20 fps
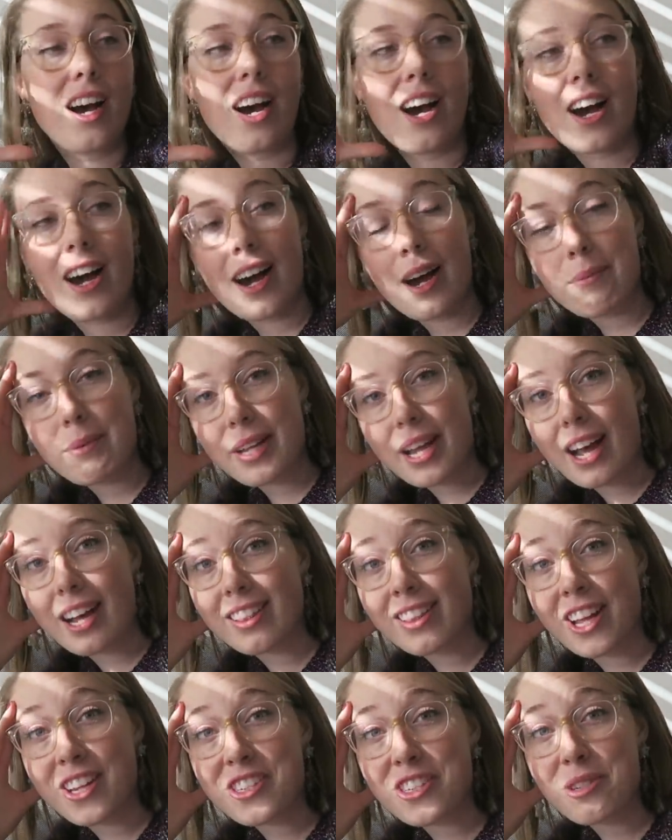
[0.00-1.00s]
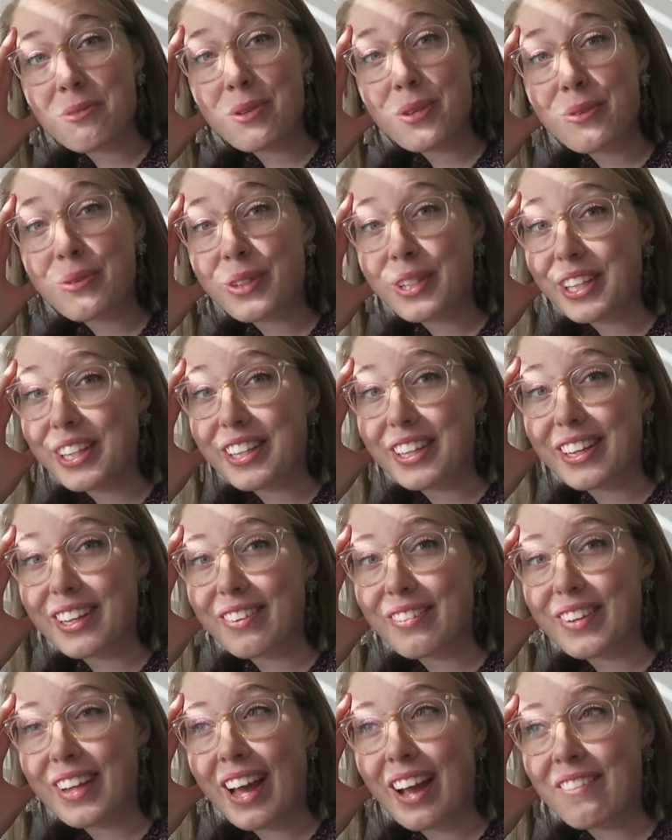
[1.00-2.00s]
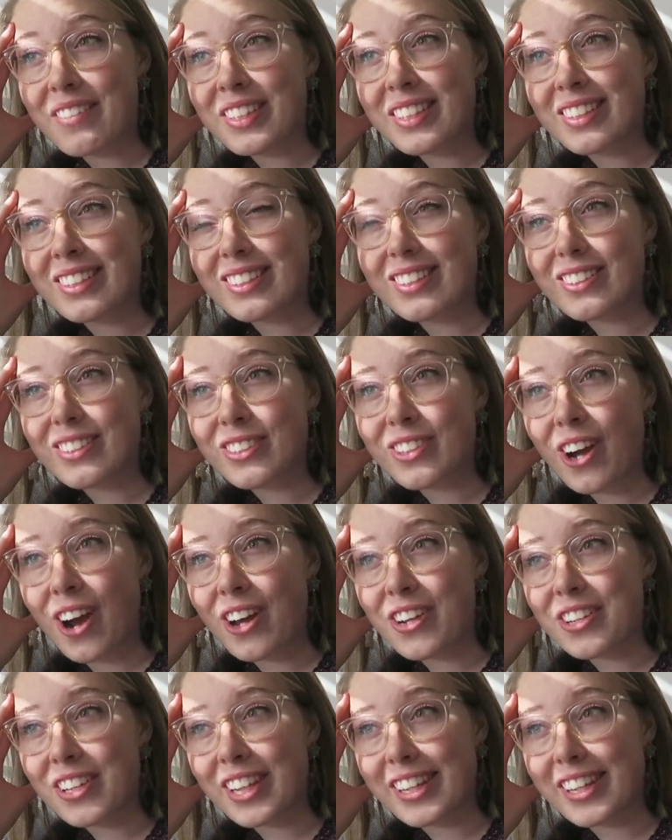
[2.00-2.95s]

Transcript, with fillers: Uh, but yeah, lunch should be really good. We haven't gone